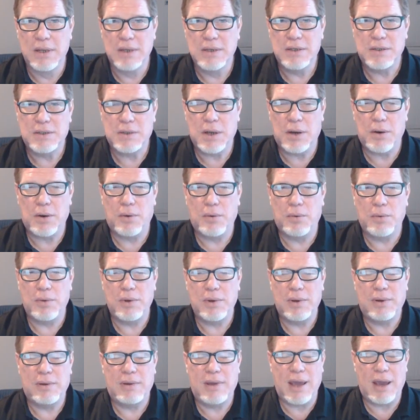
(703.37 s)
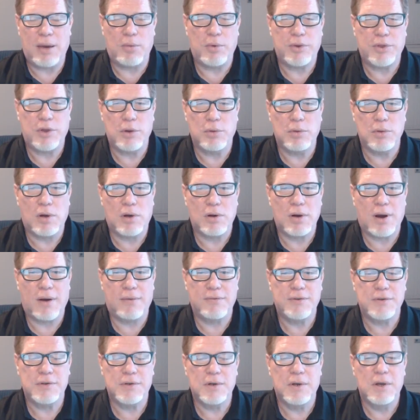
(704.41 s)
So get with your loan
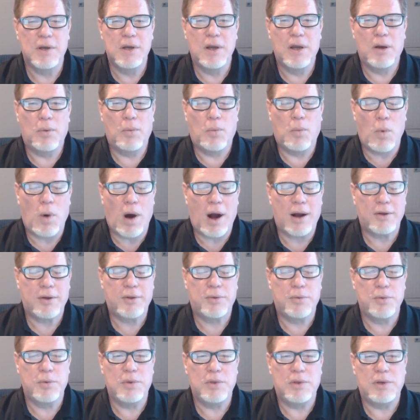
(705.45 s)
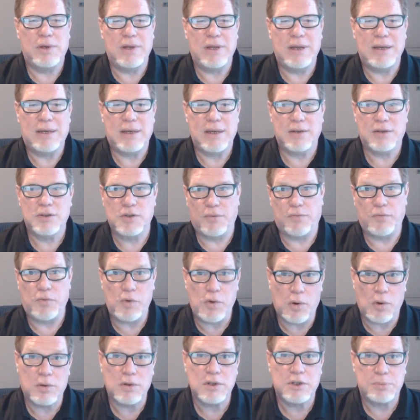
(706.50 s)
officer, walk through the details of
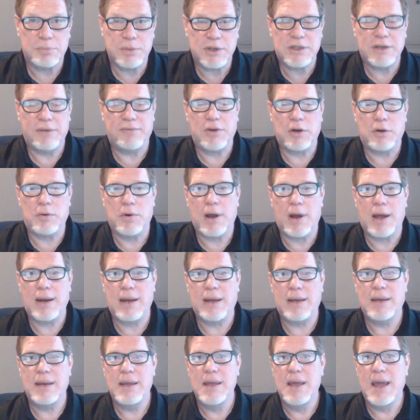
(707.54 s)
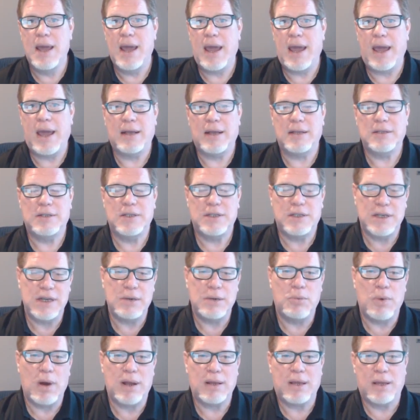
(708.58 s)
your specific credit, and see
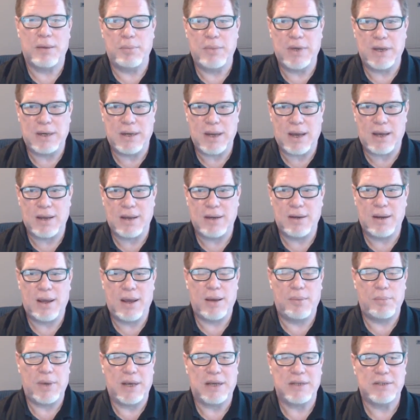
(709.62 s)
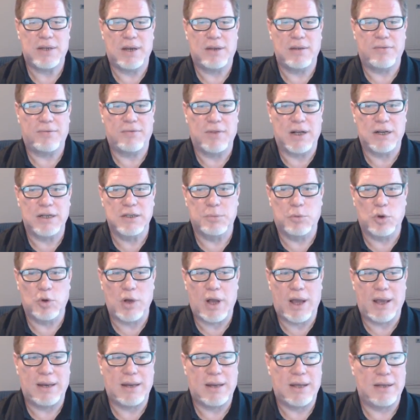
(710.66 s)
what can be done based on the flexible
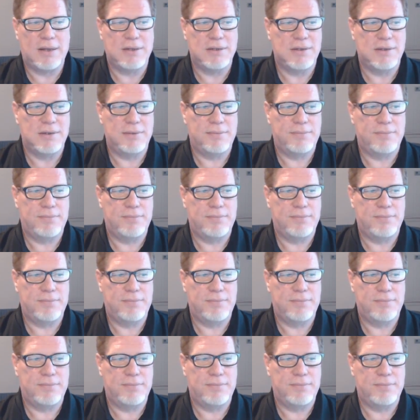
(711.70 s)
guidelines.